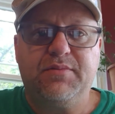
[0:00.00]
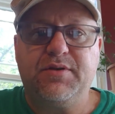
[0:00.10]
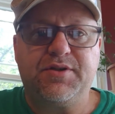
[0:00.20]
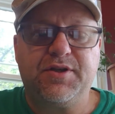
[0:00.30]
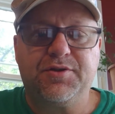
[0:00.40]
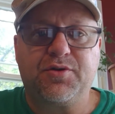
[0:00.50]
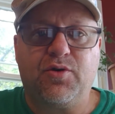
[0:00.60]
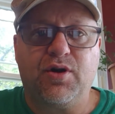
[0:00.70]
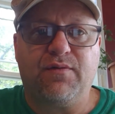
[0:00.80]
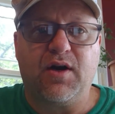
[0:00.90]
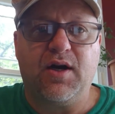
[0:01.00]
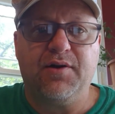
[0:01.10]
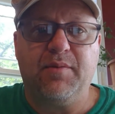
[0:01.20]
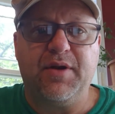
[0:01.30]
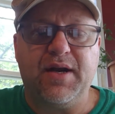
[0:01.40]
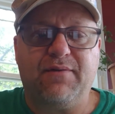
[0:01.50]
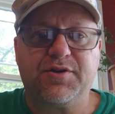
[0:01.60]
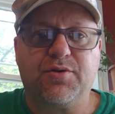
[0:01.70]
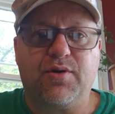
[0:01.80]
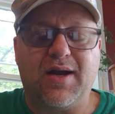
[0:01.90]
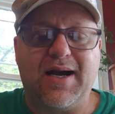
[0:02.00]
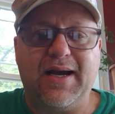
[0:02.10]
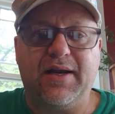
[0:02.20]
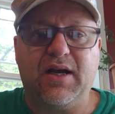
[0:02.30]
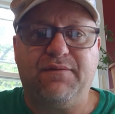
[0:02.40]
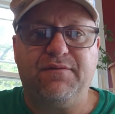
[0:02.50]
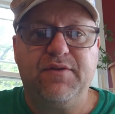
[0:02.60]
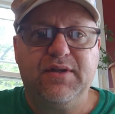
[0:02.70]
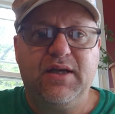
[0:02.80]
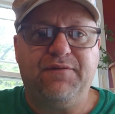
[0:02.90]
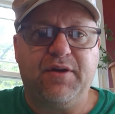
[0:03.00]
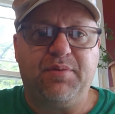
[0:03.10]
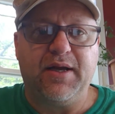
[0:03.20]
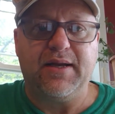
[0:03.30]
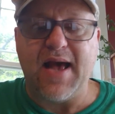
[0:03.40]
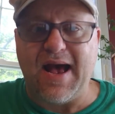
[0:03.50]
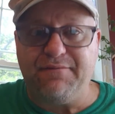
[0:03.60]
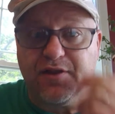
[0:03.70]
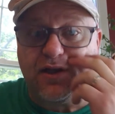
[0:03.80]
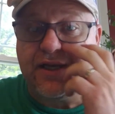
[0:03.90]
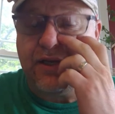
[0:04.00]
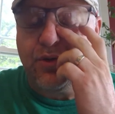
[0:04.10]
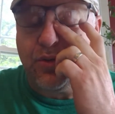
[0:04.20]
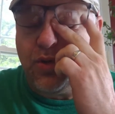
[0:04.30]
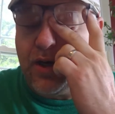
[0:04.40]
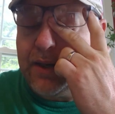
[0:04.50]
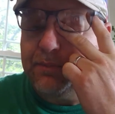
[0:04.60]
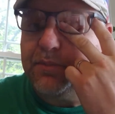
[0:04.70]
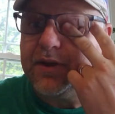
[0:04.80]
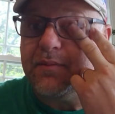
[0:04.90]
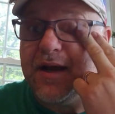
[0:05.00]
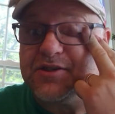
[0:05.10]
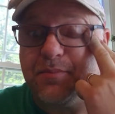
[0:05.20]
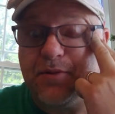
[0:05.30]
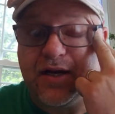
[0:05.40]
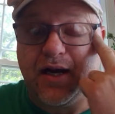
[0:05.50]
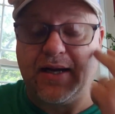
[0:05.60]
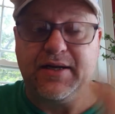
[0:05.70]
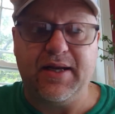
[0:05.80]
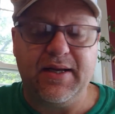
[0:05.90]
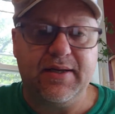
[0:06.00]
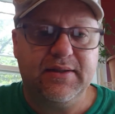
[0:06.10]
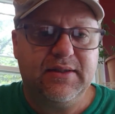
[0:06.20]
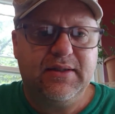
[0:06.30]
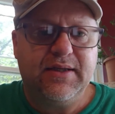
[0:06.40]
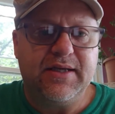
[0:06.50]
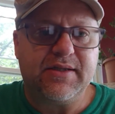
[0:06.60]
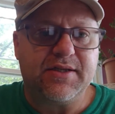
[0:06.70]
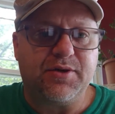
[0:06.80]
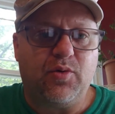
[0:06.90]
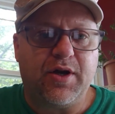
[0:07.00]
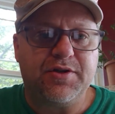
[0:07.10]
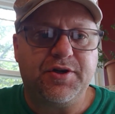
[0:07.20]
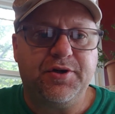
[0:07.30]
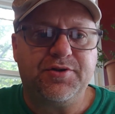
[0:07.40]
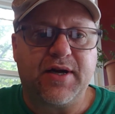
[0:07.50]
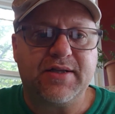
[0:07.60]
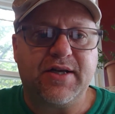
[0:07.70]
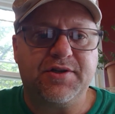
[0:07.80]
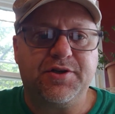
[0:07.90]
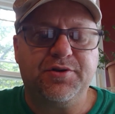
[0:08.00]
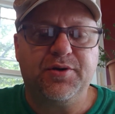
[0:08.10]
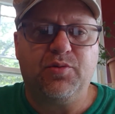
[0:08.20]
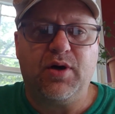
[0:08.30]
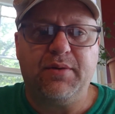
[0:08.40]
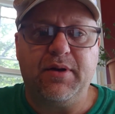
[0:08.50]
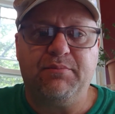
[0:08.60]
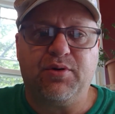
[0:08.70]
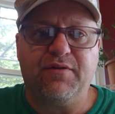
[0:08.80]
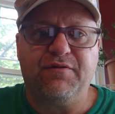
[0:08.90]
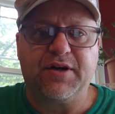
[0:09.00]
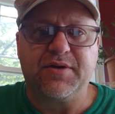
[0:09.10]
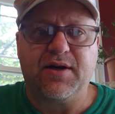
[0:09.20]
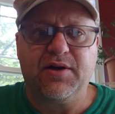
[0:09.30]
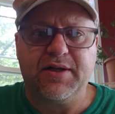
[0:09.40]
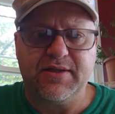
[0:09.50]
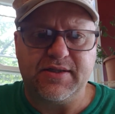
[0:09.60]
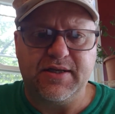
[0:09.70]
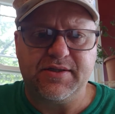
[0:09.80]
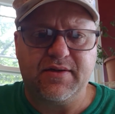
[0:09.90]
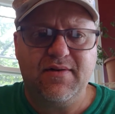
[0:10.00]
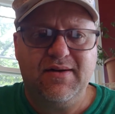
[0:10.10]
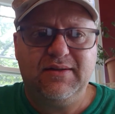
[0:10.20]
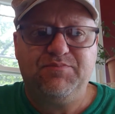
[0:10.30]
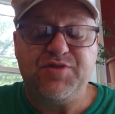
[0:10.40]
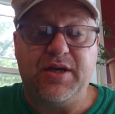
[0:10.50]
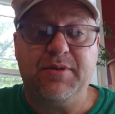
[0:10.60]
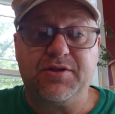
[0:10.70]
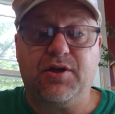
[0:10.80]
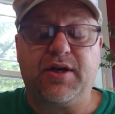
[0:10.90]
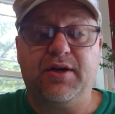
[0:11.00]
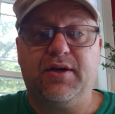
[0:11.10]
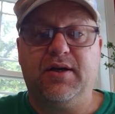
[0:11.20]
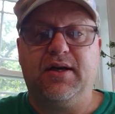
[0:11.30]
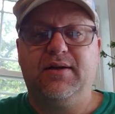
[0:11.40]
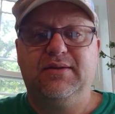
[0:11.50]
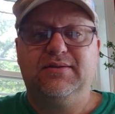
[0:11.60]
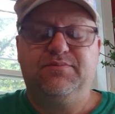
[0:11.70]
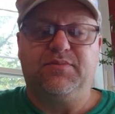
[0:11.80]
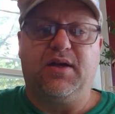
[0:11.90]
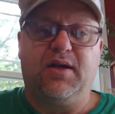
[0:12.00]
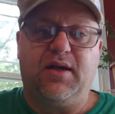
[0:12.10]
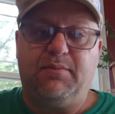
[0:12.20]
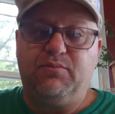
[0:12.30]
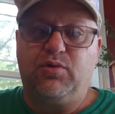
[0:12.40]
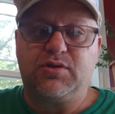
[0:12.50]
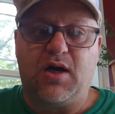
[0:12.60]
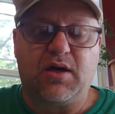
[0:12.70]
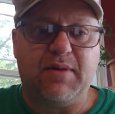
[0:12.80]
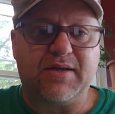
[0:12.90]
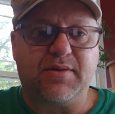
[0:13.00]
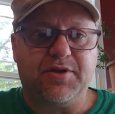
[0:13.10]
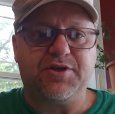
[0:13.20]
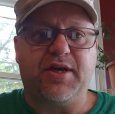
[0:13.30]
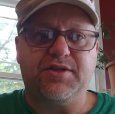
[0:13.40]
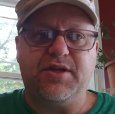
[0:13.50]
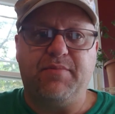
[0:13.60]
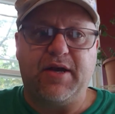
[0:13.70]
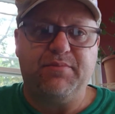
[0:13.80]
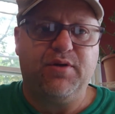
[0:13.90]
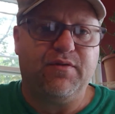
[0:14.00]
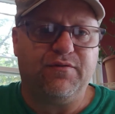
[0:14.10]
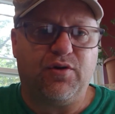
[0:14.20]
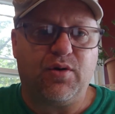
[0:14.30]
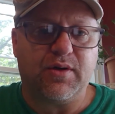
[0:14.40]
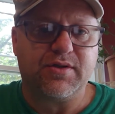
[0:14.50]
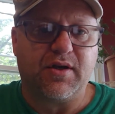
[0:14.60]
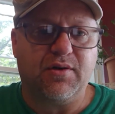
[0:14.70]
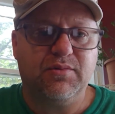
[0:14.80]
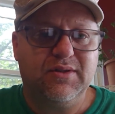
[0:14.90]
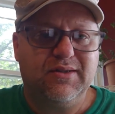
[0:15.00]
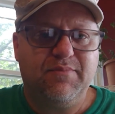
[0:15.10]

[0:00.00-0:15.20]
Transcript: still scoring over 100, but never scoring high enough. If he'd have played half of the league, he would have won, but the matchup that he got, he didn't. He sits at 1-2. Dreads gets to 2-1, important victory early in the season. Team is looking good. We'll talk about some of the changes he made moving forward. So